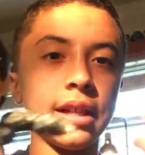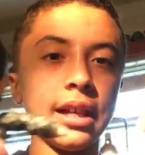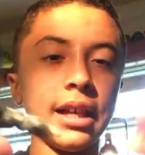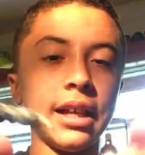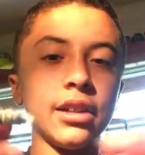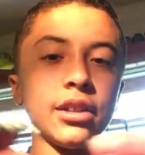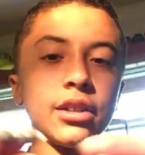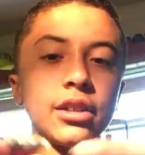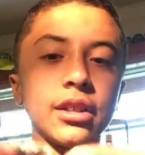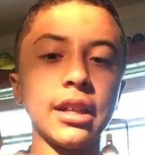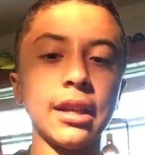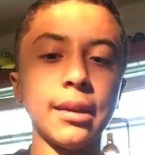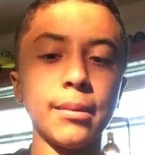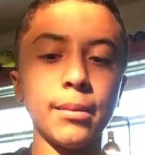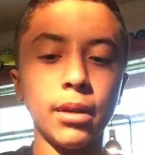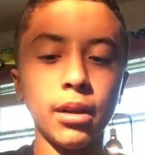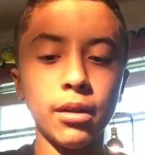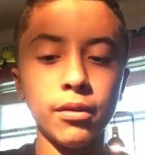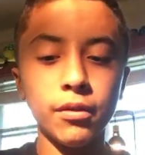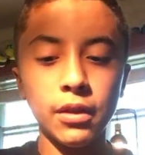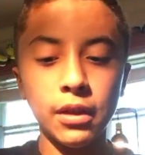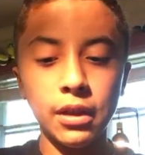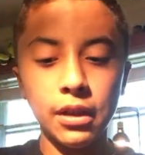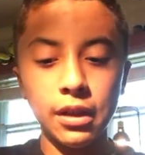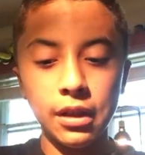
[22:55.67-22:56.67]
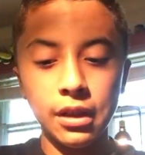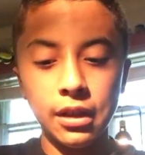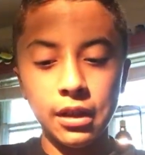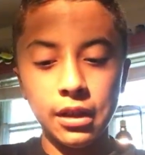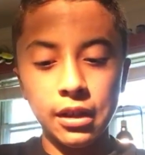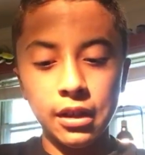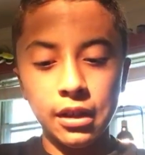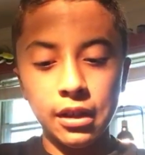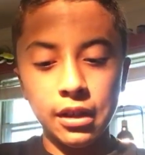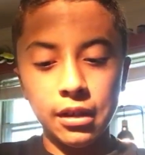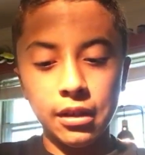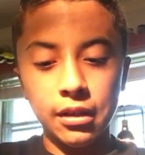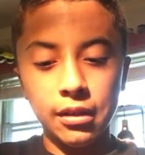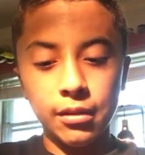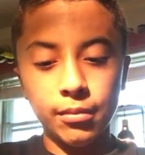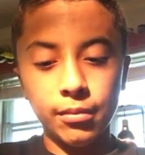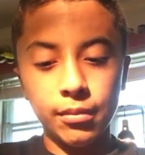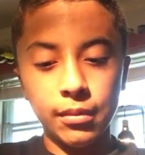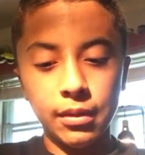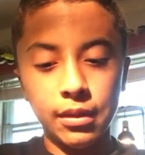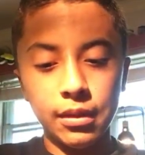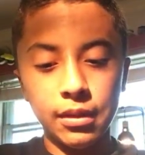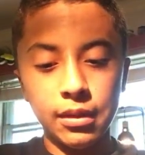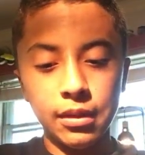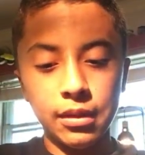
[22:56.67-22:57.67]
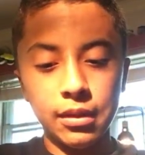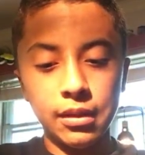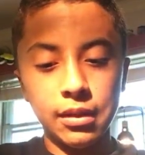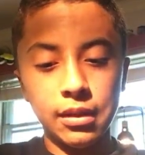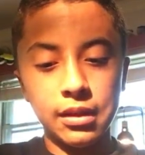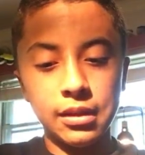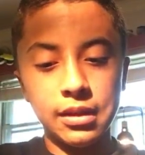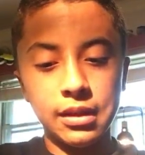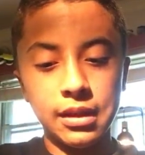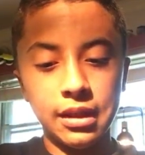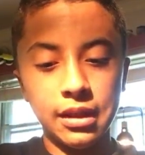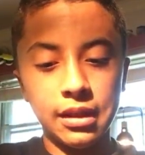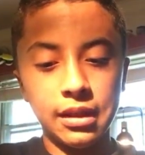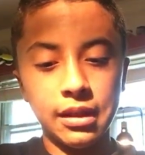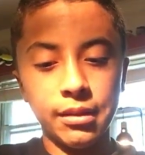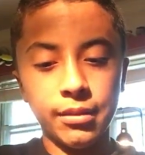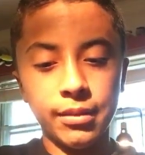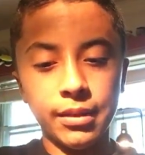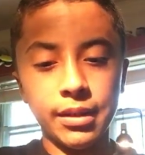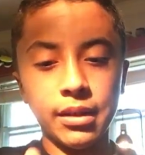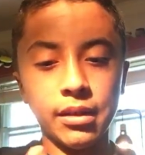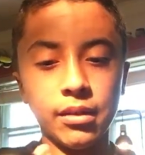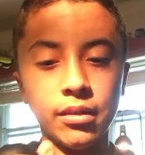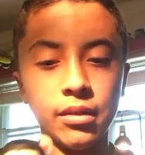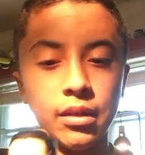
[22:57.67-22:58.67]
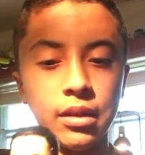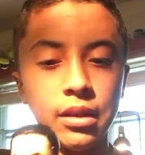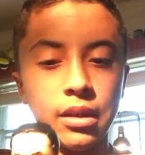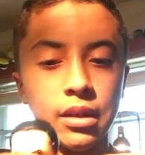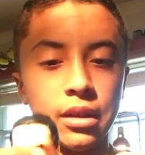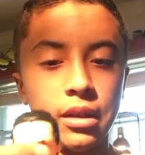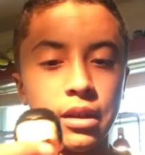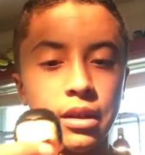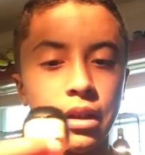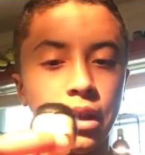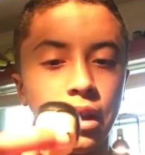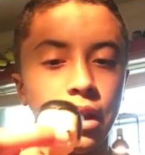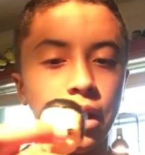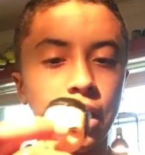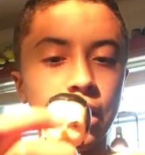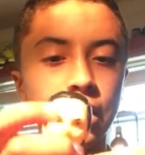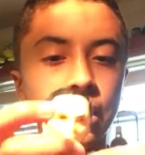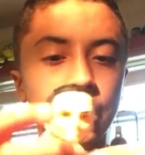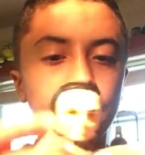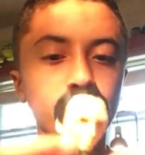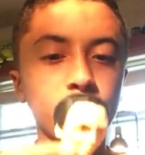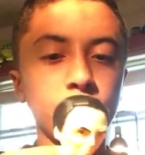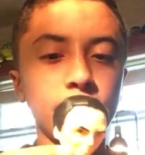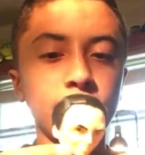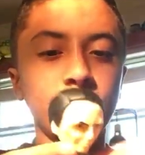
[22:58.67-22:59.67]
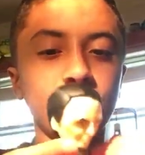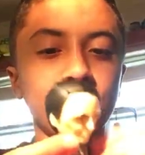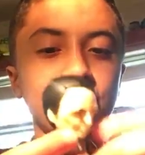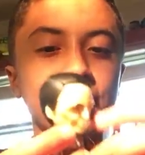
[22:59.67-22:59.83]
his hand just came off. Let's see. There we go. Uh, they're pretty